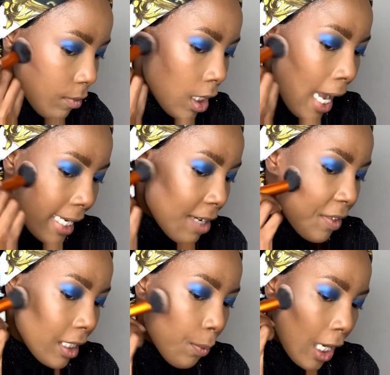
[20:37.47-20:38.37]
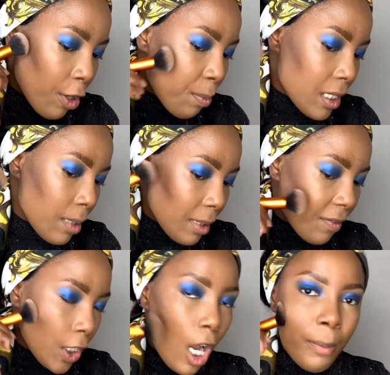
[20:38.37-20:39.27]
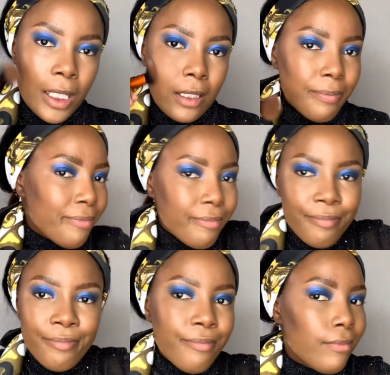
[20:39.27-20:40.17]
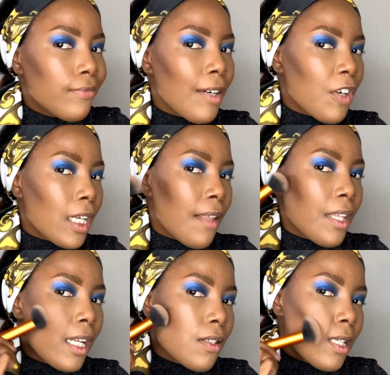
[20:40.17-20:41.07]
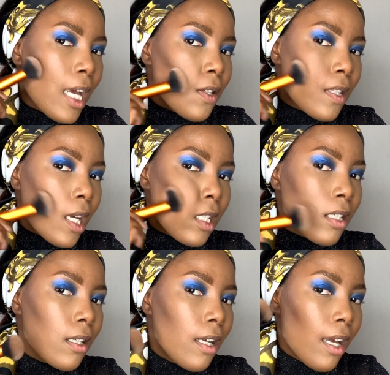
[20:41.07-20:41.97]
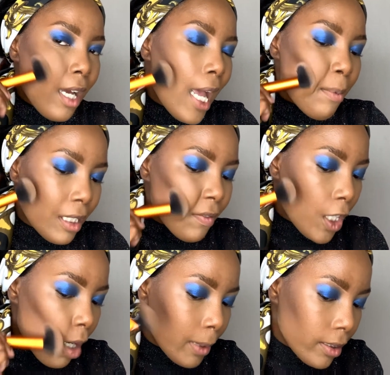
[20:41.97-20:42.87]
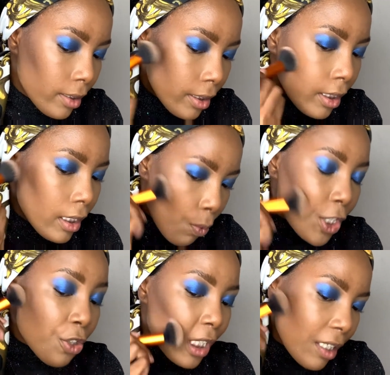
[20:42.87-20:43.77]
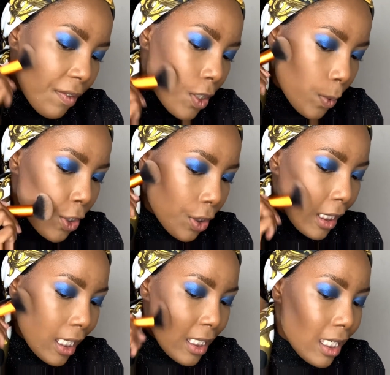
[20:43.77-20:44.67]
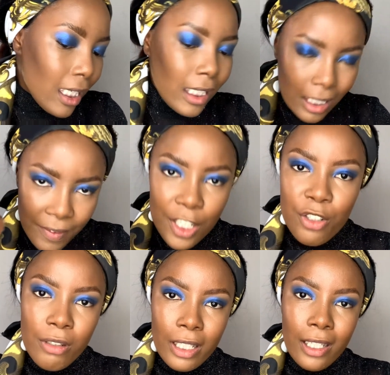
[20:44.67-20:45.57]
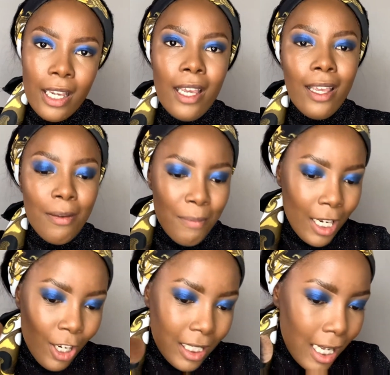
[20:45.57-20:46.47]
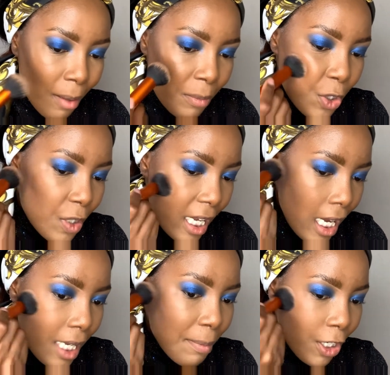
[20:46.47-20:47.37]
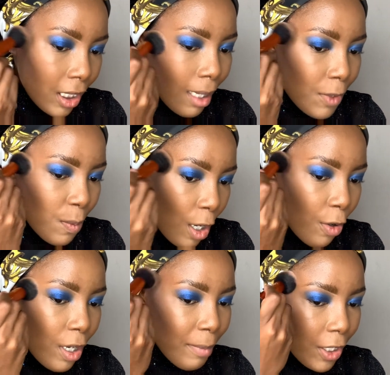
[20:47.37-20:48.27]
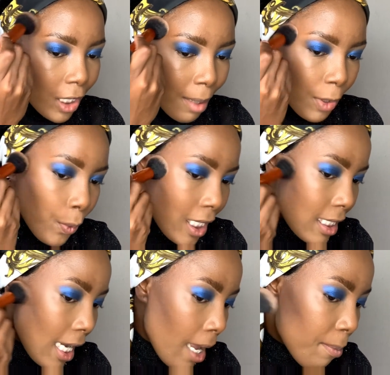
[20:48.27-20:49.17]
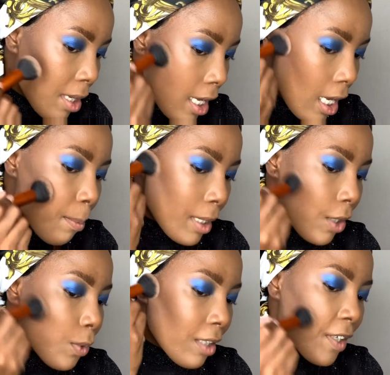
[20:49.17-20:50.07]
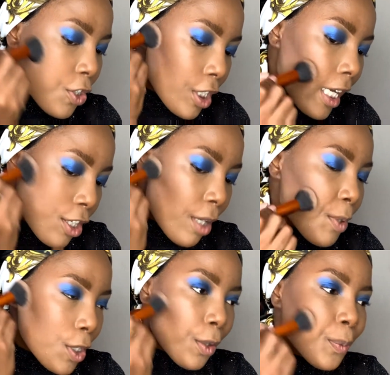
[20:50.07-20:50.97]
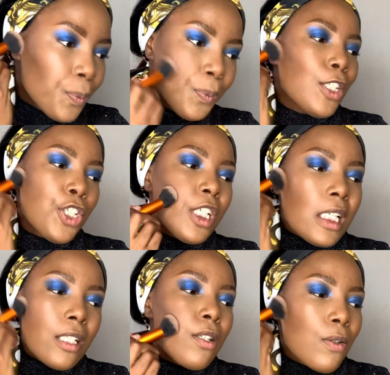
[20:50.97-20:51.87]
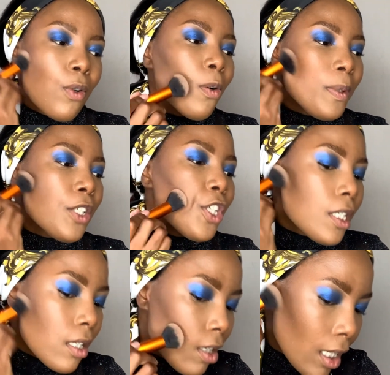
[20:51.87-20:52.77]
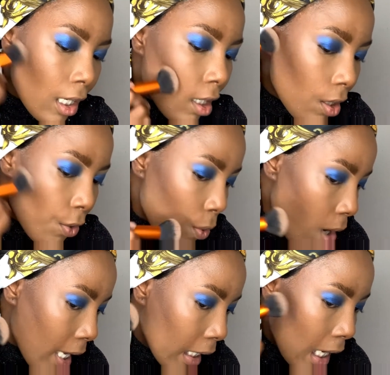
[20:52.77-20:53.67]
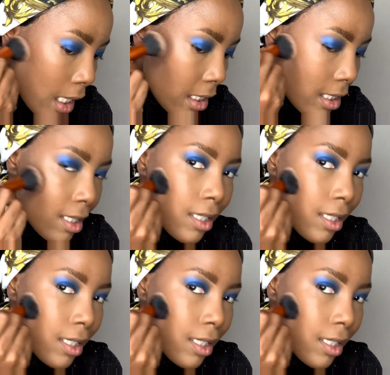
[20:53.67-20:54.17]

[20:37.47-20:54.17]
I definitely 100% believe in karma. I've got nothing else to add to that. I believe in karma. What you give is what you get eventually. It may not come today, it may not come tomorrow, it may not come in a week's time, but it will eventually catch up to you. Cheat or be cheated on? You're right, guys.